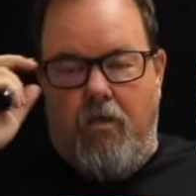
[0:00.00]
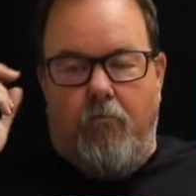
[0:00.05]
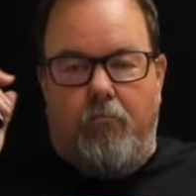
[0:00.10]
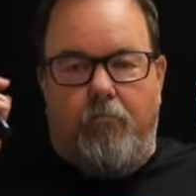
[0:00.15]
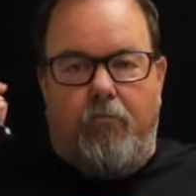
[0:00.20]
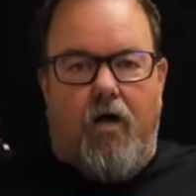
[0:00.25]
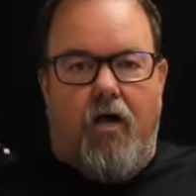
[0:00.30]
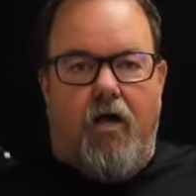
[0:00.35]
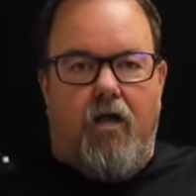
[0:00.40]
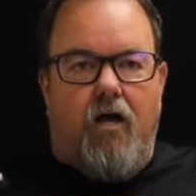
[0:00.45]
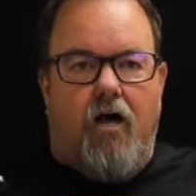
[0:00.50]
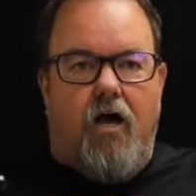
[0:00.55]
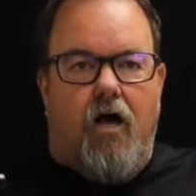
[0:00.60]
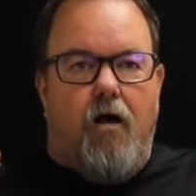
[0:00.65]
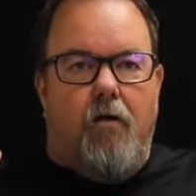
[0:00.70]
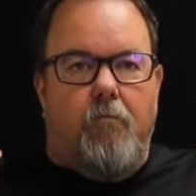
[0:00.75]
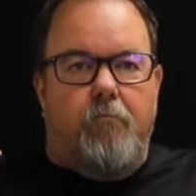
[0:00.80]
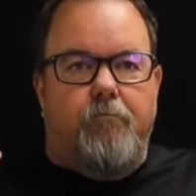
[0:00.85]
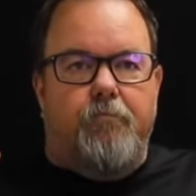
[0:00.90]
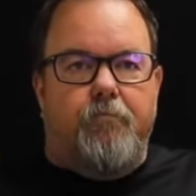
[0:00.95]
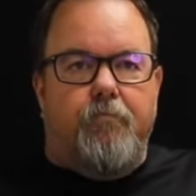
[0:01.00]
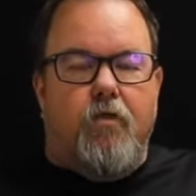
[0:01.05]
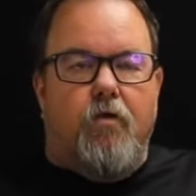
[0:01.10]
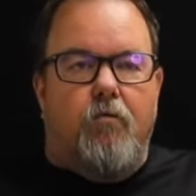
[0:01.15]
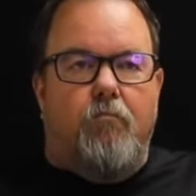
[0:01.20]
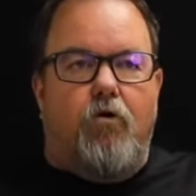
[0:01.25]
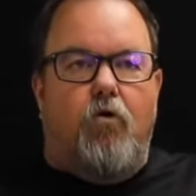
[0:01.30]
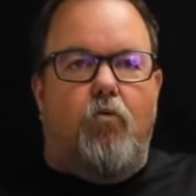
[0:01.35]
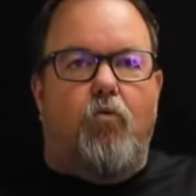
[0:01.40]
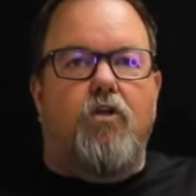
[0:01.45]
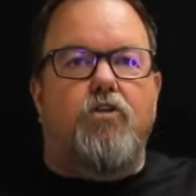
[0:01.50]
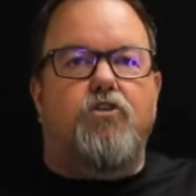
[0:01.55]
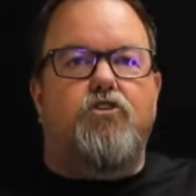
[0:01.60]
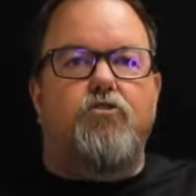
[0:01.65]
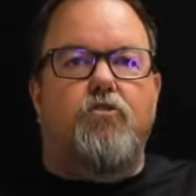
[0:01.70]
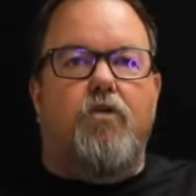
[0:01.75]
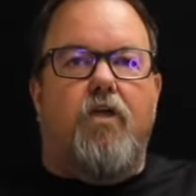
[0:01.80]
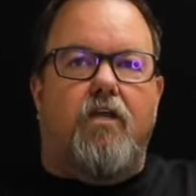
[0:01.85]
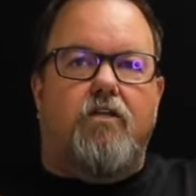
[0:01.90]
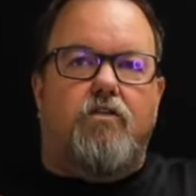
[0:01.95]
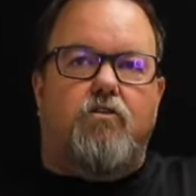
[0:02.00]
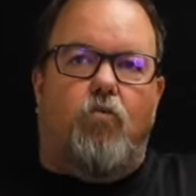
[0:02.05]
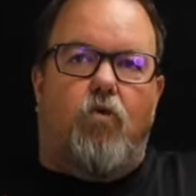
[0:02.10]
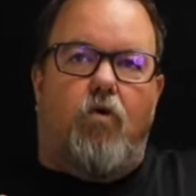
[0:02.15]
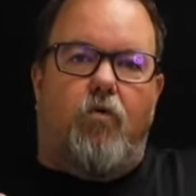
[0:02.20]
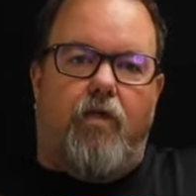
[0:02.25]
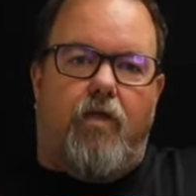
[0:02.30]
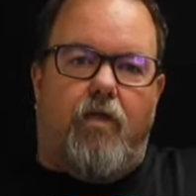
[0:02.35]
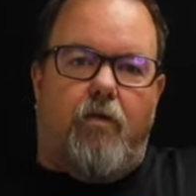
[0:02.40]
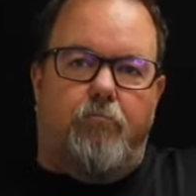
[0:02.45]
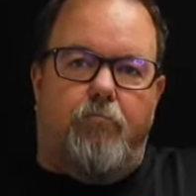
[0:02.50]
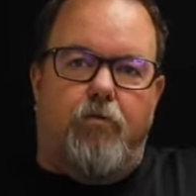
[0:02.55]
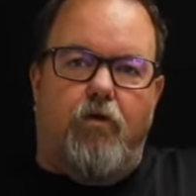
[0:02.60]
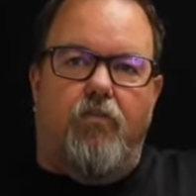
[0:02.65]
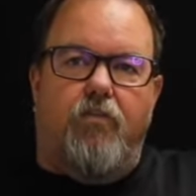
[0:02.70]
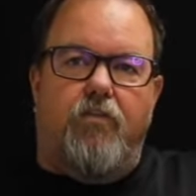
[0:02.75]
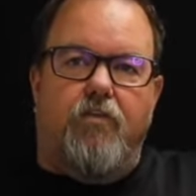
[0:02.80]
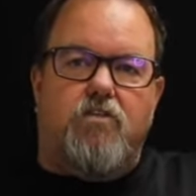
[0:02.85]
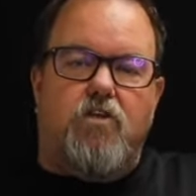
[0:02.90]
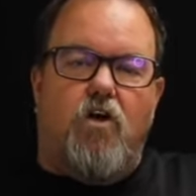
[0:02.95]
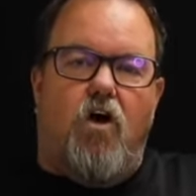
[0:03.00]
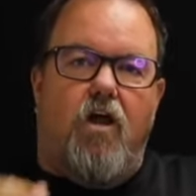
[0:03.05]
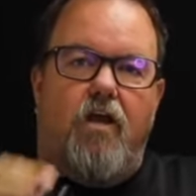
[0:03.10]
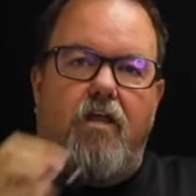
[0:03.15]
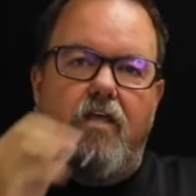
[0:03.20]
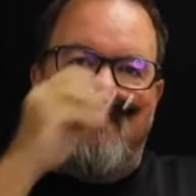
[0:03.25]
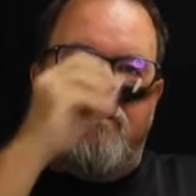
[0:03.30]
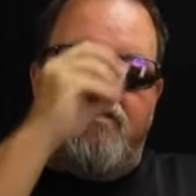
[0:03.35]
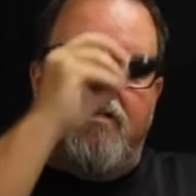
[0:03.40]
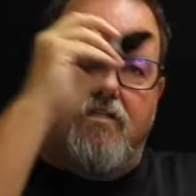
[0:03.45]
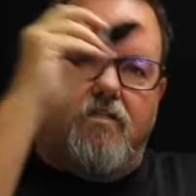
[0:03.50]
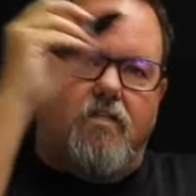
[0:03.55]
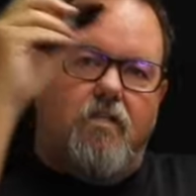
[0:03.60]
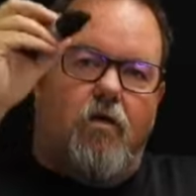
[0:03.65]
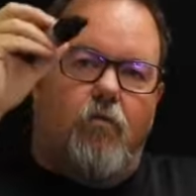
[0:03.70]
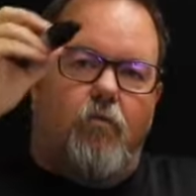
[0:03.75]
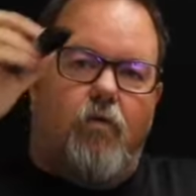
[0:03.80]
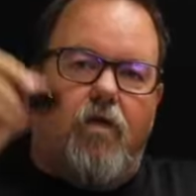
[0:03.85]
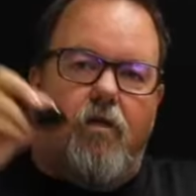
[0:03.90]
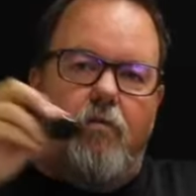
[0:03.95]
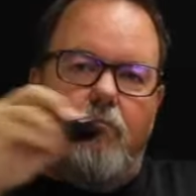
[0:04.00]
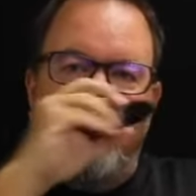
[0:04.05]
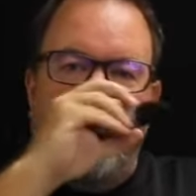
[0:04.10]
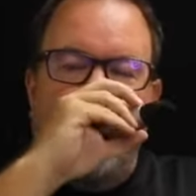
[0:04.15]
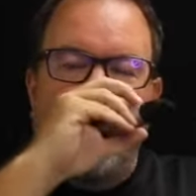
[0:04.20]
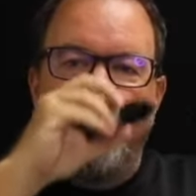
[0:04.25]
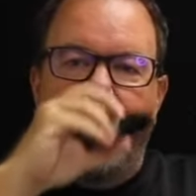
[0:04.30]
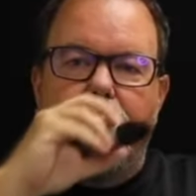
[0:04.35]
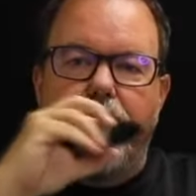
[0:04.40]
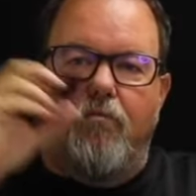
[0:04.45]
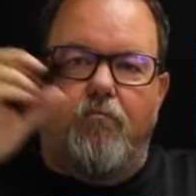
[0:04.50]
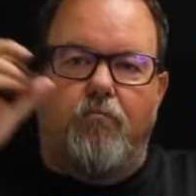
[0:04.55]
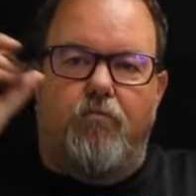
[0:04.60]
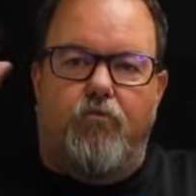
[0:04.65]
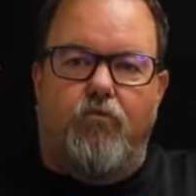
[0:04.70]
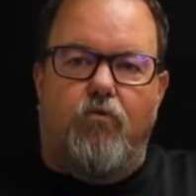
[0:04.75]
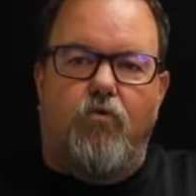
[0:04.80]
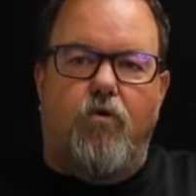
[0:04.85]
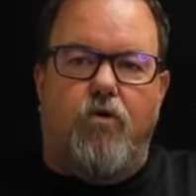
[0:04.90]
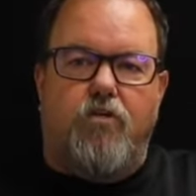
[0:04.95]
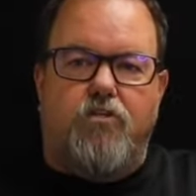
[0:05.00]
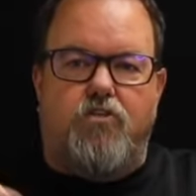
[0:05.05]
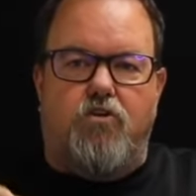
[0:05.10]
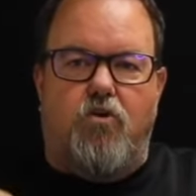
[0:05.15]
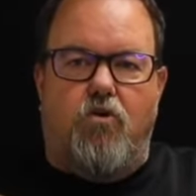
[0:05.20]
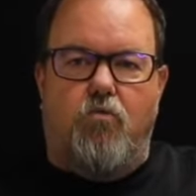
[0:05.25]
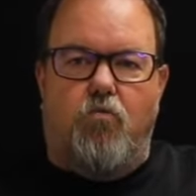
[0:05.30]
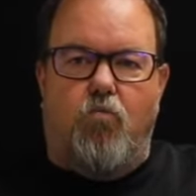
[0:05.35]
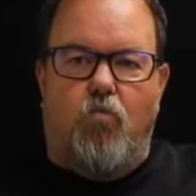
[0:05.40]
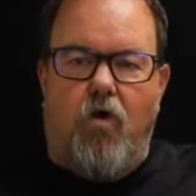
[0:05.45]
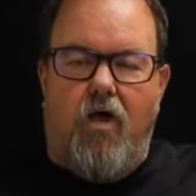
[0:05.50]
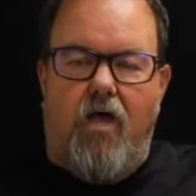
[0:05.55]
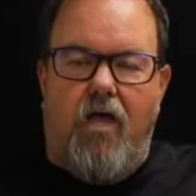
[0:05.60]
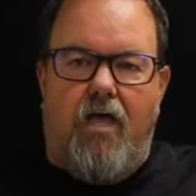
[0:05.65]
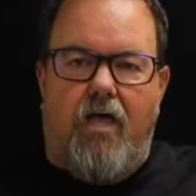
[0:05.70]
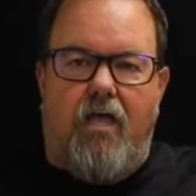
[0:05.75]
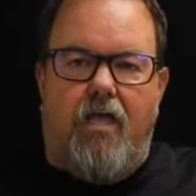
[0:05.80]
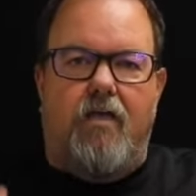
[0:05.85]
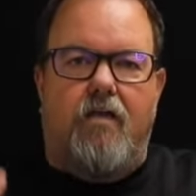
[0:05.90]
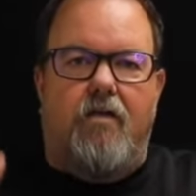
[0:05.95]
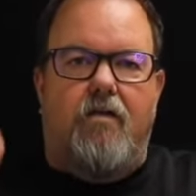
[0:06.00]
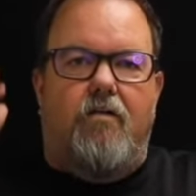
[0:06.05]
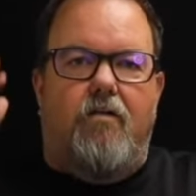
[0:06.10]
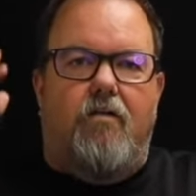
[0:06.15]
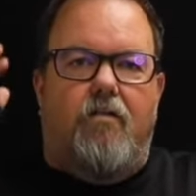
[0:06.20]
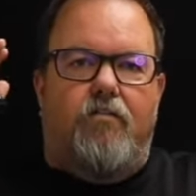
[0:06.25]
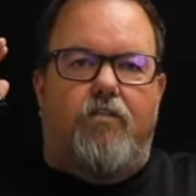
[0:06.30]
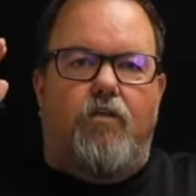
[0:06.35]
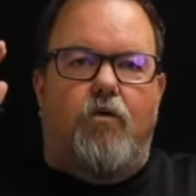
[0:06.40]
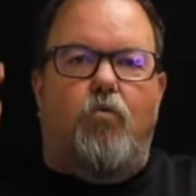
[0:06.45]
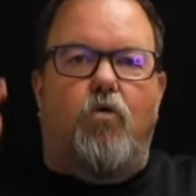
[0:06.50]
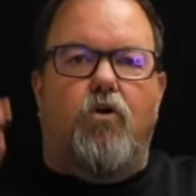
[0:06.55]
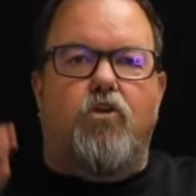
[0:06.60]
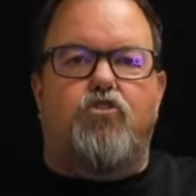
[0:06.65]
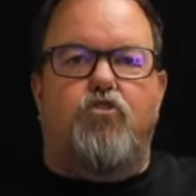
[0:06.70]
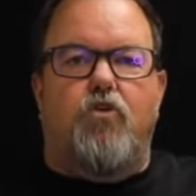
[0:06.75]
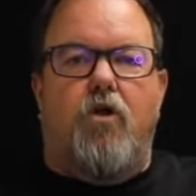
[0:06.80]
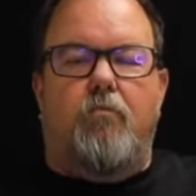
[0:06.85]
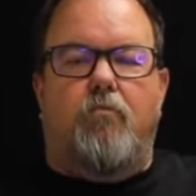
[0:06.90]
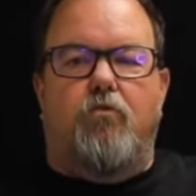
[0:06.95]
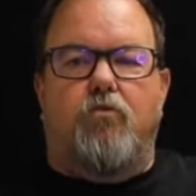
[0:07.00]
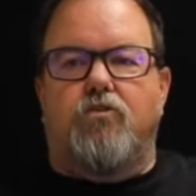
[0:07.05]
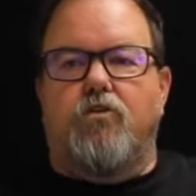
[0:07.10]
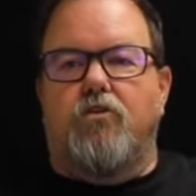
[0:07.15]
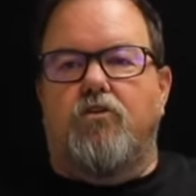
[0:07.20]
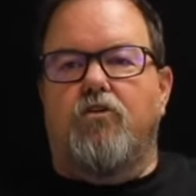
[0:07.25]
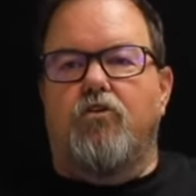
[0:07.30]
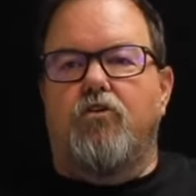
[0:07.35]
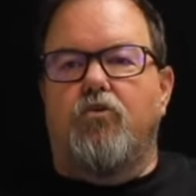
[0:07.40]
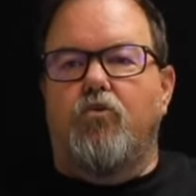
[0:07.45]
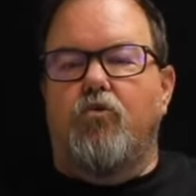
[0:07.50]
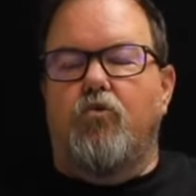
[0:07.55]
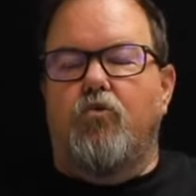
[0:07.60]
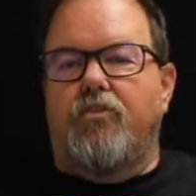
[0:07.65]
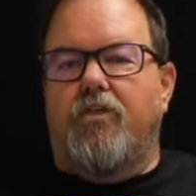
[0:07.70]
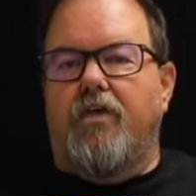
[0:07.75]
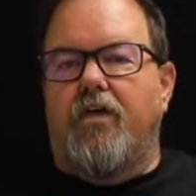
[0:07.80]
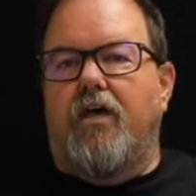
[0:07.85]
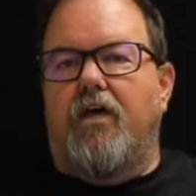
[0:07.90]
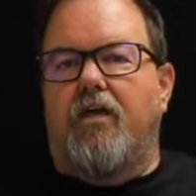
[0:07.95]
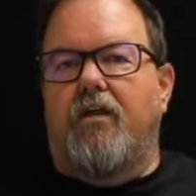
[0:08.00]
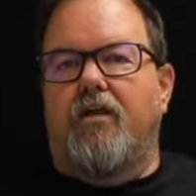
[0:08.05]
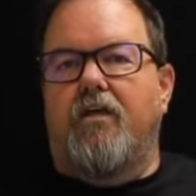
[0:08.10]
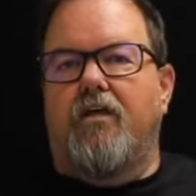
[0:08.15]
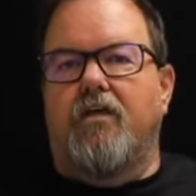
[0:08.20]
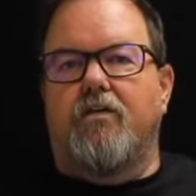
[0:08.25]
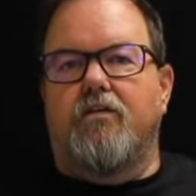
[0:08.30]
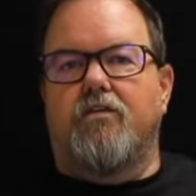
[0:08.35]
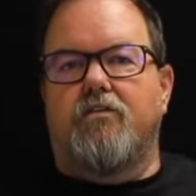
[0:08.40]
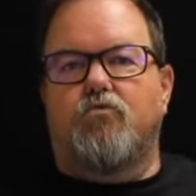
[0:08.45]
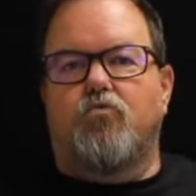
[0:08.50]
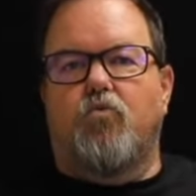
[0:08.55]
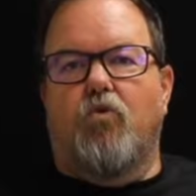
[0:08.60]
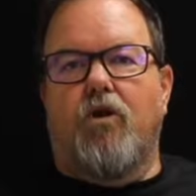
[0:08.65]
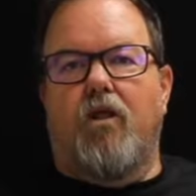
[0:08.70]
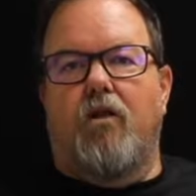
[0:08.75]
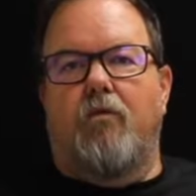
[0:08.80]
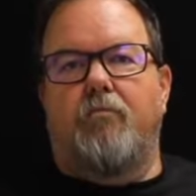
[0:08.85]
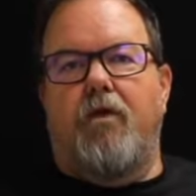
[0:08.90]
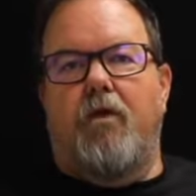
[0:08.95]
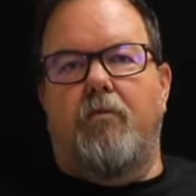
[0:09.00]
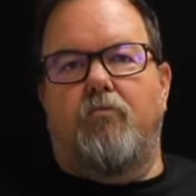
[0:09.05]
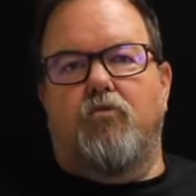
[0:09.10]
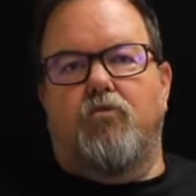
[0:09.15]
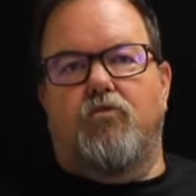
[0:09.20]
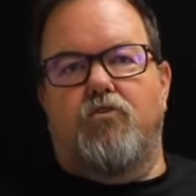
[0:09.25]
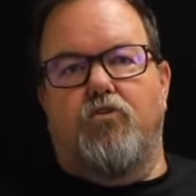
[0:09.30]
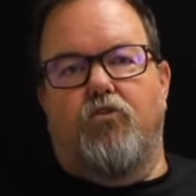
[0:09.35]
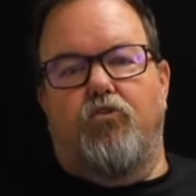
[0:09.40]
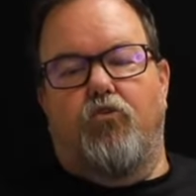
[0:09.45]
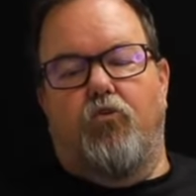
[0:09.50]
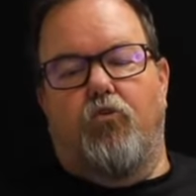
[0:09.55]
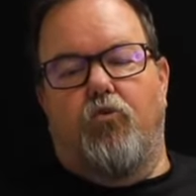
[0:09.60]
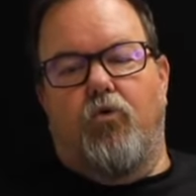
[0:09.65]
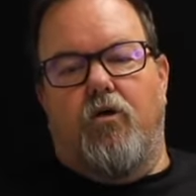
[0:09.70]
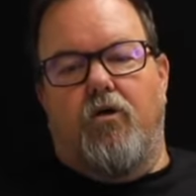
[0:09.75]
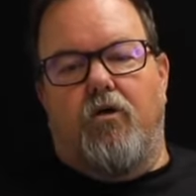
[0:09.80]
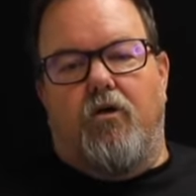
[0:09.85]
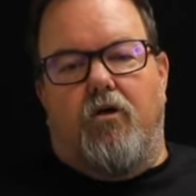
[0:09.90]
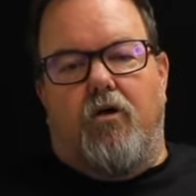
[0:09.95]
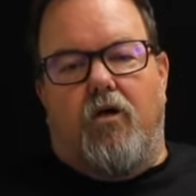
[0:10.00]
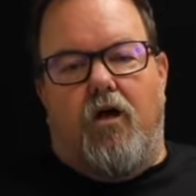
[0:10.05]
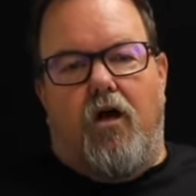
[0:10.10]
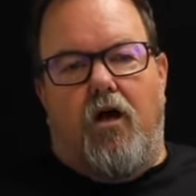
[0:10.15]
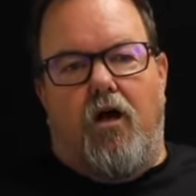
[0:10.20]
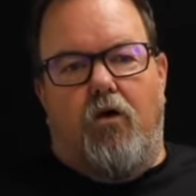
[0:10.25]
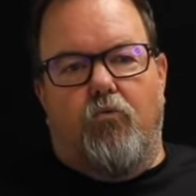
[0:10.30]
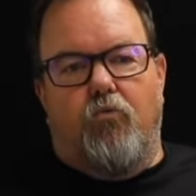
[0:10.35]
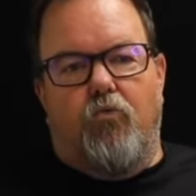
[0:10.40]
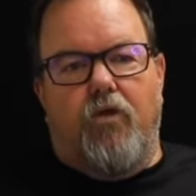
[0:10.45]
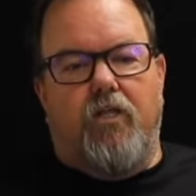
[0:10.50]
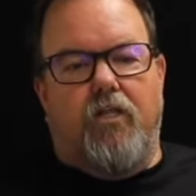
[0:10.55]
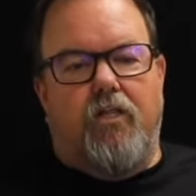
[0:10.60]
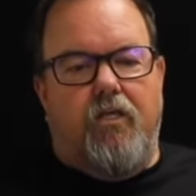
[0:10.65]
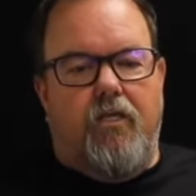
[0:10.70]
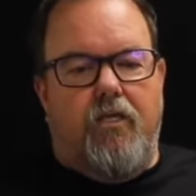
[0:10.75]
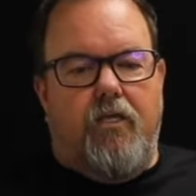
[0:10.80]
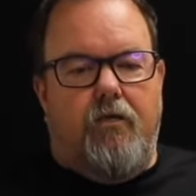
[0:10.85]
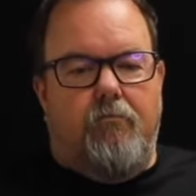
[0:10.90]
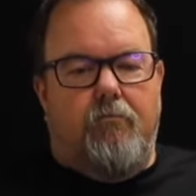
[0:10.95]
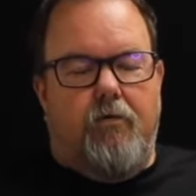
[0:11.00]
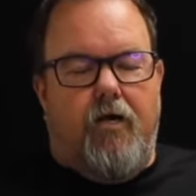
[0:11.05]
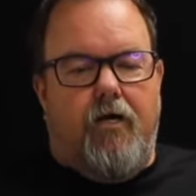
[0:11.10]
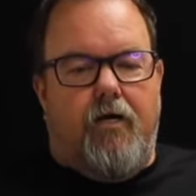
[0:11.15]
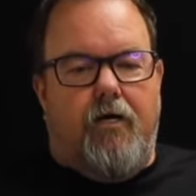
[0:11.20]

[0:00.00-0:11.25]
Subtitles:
But once you get to where we can build these audiences and then we can move them through a certain way, then what you're able to do then is we're going to be able to really